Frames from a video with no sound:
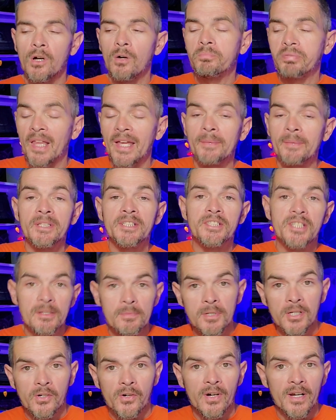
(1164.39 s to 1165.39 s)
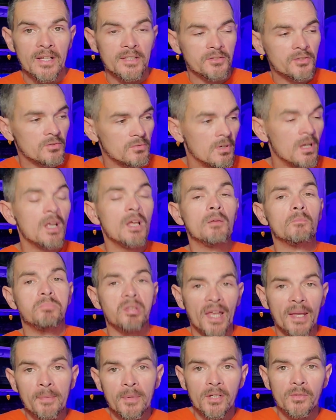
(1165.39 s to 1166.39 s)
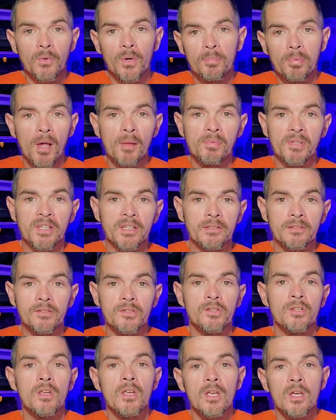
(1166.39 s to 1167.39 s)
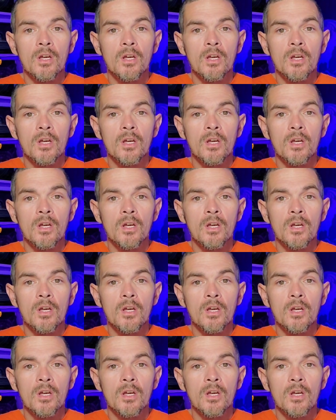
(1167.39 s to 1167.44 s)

blaming Democrats or blaming Republicans.